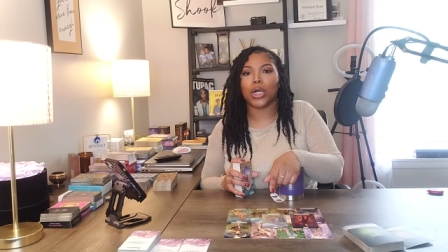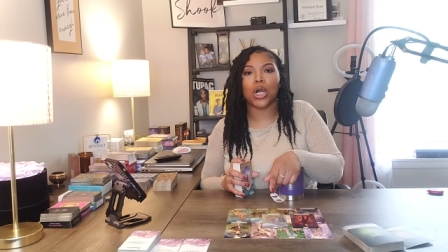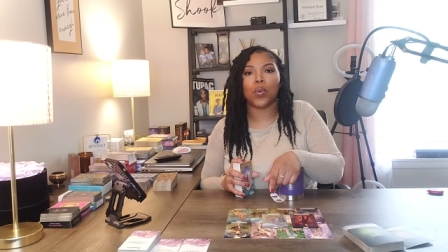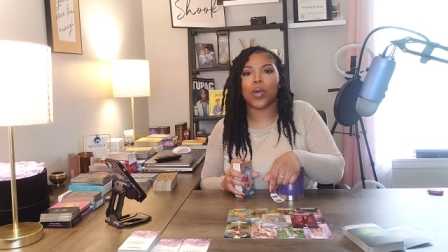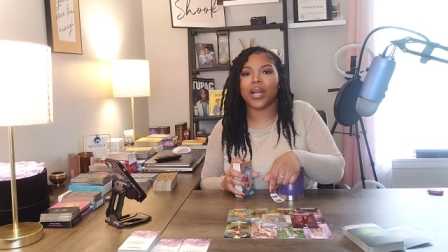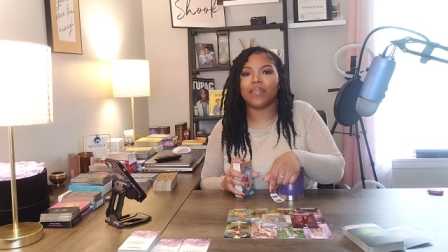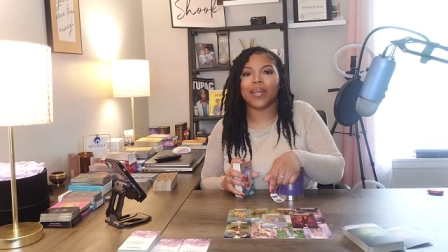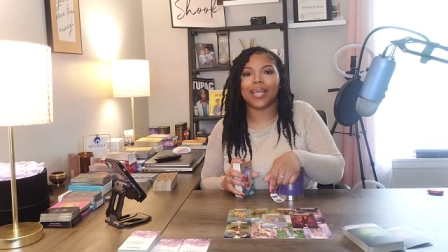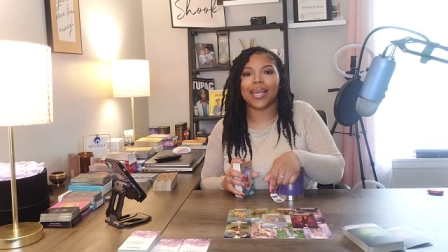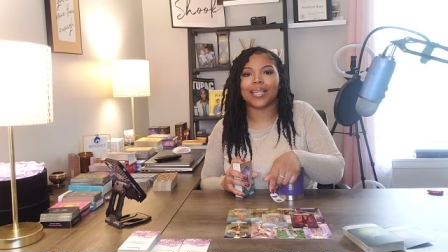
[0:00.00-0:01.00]
or whatever
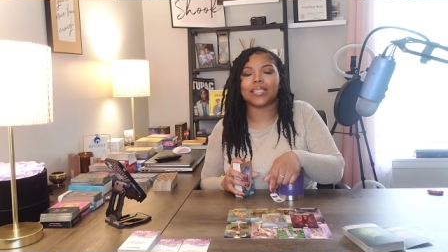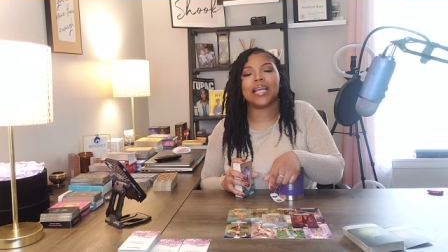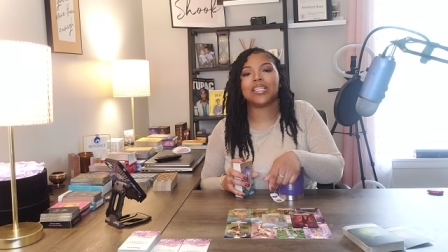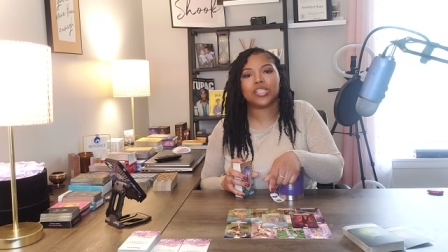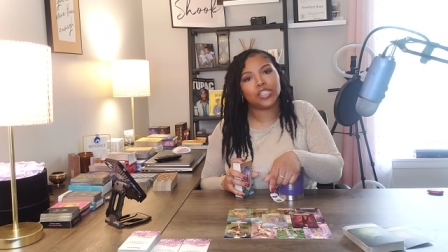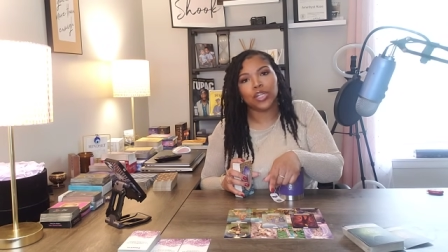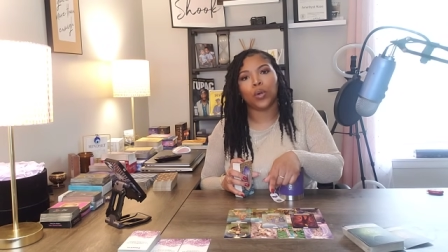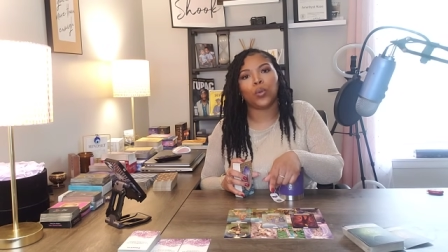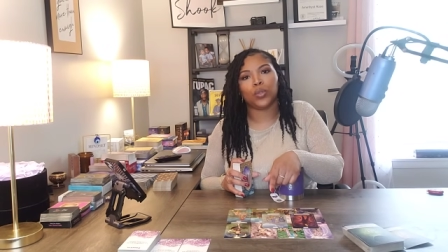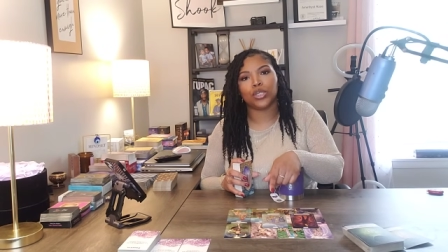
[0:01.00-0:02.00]
the case, they just
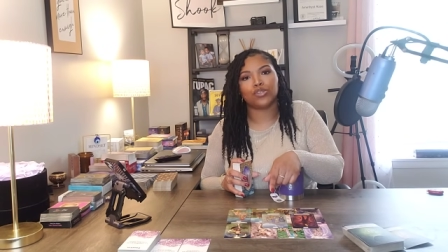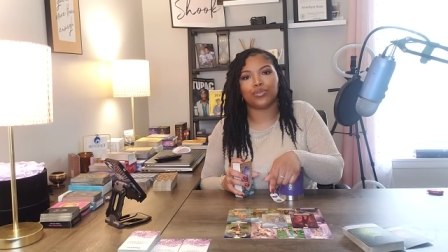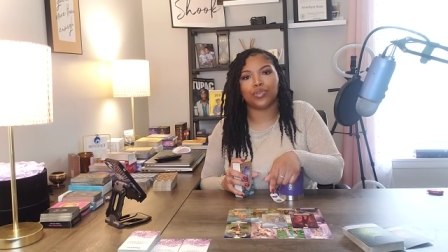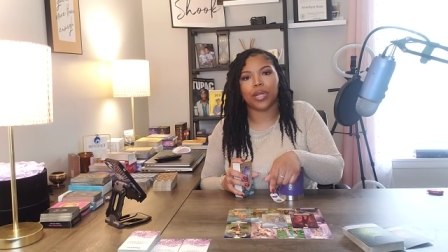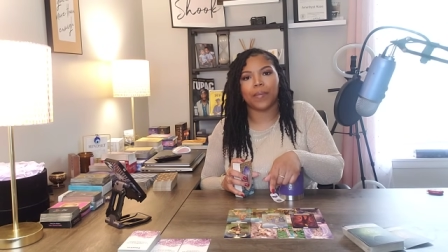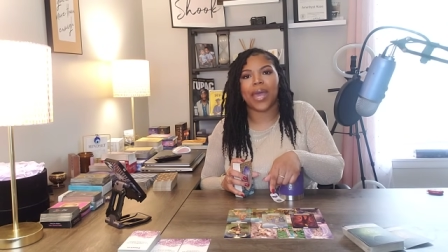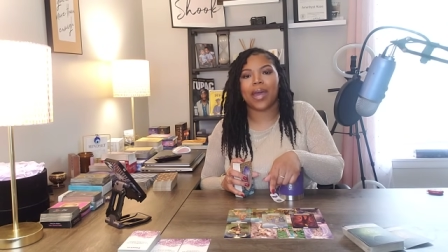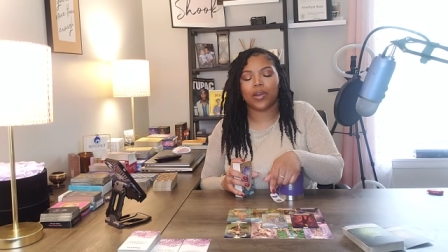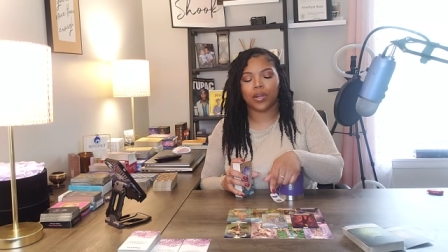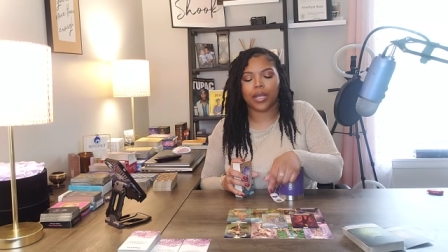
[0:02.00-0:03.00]
know the truth of the
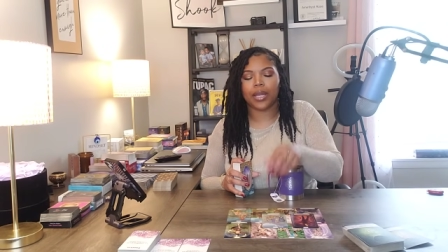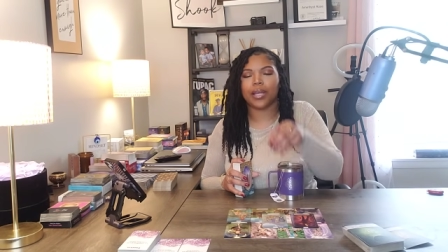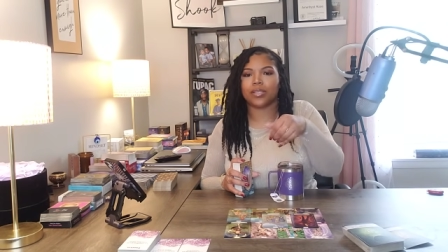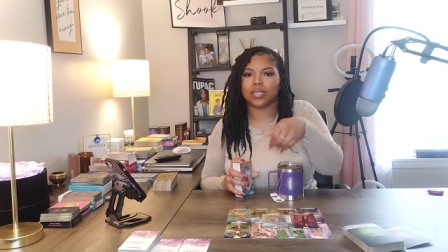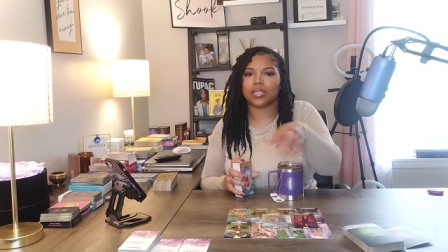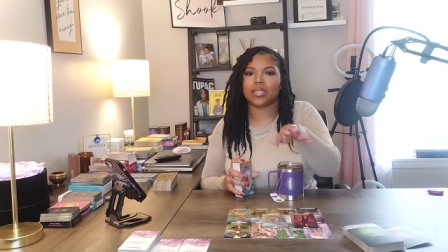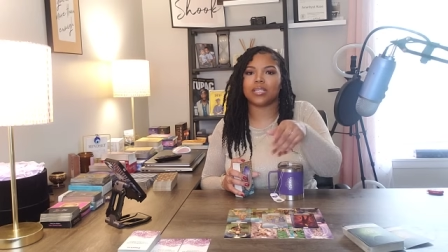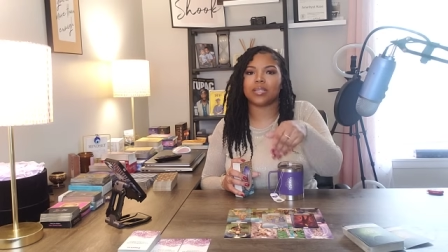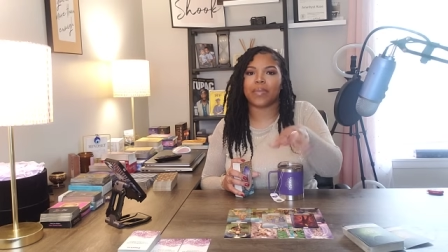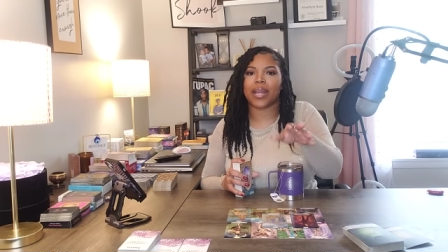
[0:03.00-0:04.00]
matter and they'll just
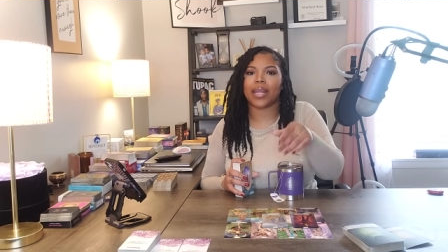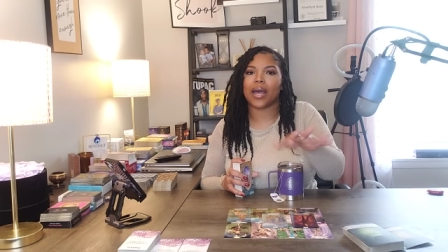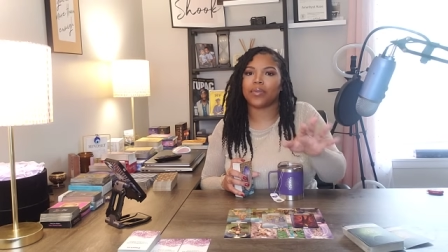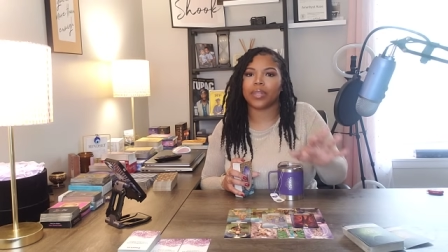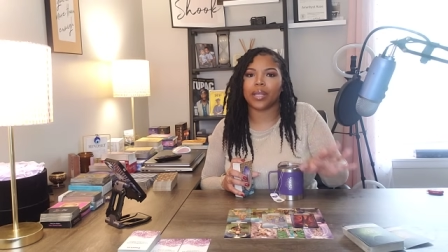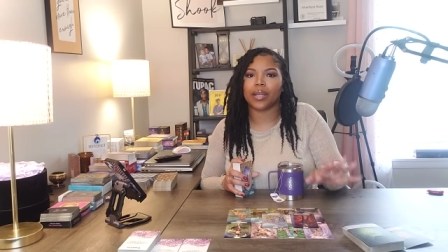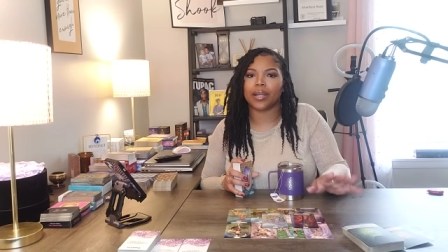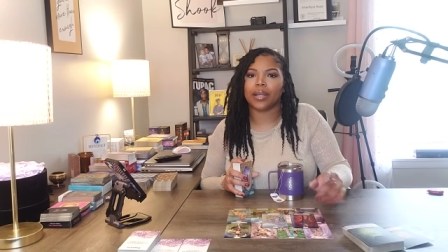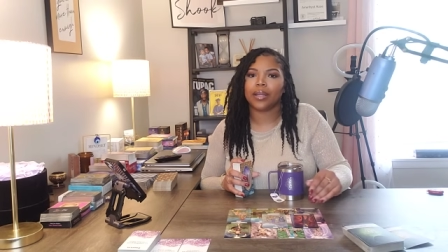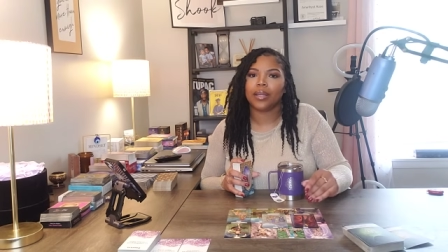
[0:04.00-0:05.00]
send somebody out
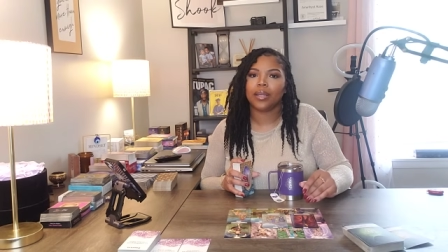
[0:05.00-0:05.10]
there